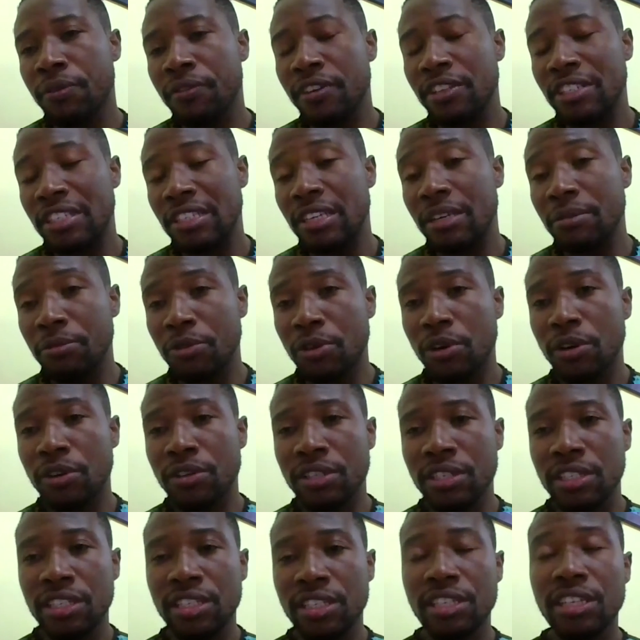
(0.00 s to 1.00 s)
with the same
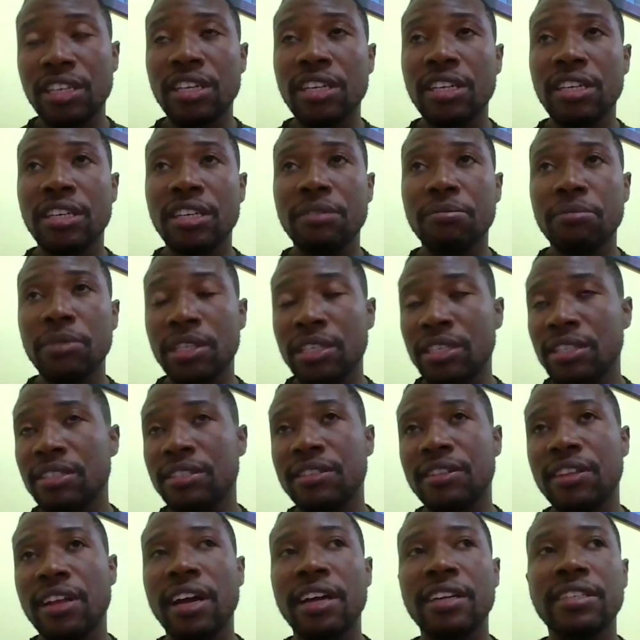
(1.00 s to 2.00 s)
condition means
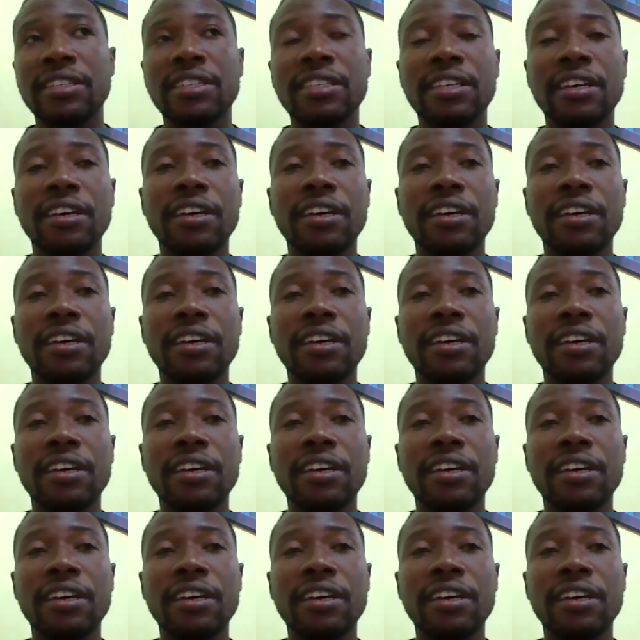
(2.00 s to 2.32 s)
that